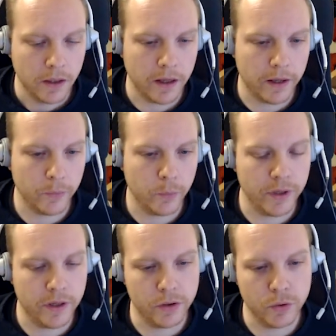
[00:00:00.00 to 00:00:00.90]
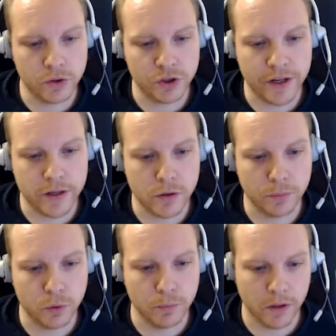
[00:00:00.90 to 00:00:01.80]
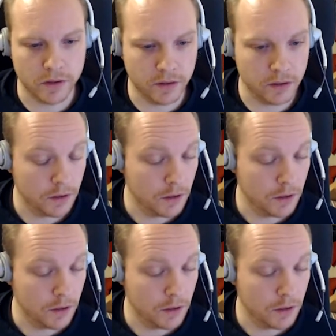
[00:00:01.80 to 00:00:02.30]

and we use JSoup to parse it.